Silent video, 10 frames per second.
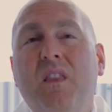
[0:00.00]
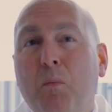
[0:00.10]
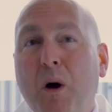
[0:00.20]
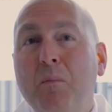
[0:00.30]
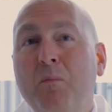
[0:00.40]
The
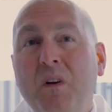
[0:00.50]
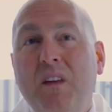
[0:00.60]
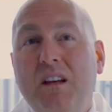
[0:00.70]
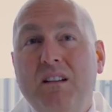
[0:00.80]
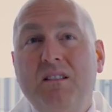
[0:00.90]
problem with
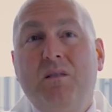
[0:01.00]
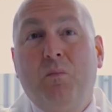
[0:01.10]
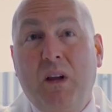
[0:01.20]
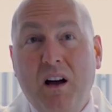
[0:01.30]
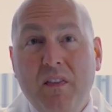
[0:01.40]
it is,
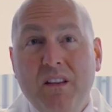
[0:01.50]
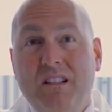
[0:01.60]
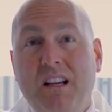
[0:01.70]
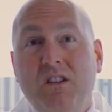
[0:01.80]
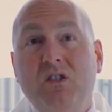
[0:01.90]
beyond
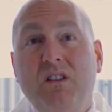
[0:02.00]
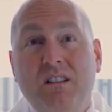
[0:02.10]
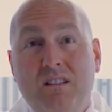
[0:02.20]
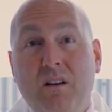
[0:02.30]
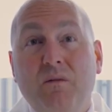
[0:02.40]
this itch and
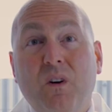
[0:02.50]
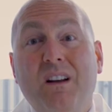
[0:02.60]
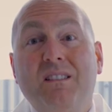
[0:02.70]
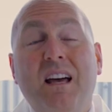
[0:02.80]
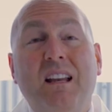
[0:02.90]

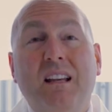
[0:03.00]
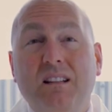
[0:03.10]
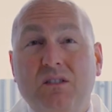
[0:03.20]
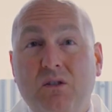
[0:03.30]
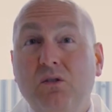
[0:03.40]
discomfort, is that it
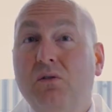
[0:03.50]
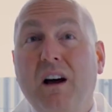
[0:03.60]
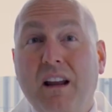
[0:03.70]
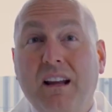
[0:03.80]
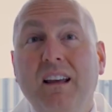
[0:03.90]
is
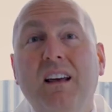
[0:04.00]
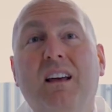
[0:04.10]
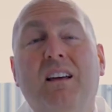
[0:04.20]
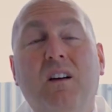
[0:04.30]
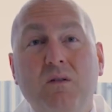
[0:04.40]
chronic.
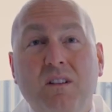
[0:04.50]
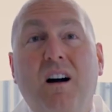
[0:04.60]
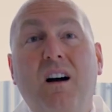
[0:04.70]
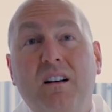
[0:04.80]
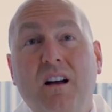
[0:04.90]
It goes
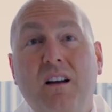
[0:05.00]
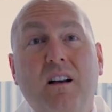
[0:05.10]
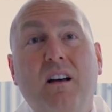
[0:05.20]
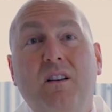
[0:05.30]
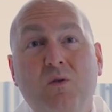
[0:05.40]
on and on
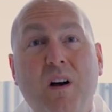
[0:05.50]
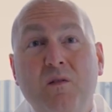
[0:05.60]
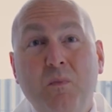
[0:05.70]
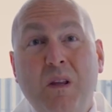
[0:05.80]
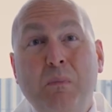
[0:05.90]
and on and
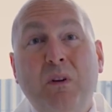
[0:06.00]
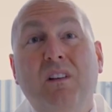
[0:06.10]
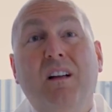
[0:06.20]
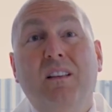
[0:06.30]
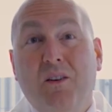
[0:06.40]
drives
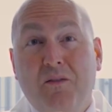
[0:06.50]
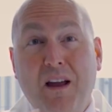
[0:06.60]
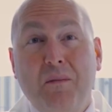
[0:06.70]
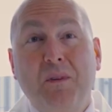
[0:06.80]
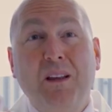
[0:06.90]
people, their
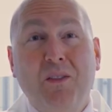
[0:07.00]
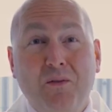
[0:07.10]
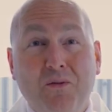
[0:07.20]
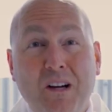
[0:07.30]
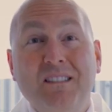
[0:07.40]
family,
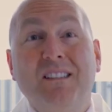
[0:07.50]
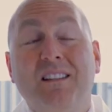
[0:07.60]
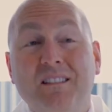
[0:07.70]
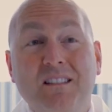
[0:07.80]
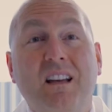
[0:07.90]
their friends,
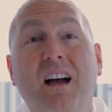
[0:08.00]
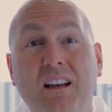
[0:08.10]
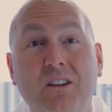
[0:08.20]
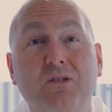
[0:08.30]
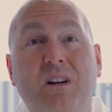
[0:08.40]
and
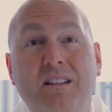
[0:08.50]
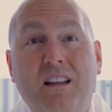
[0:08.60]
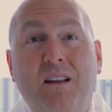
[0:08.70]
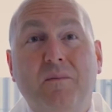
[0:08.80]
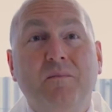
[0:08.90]
society crazy.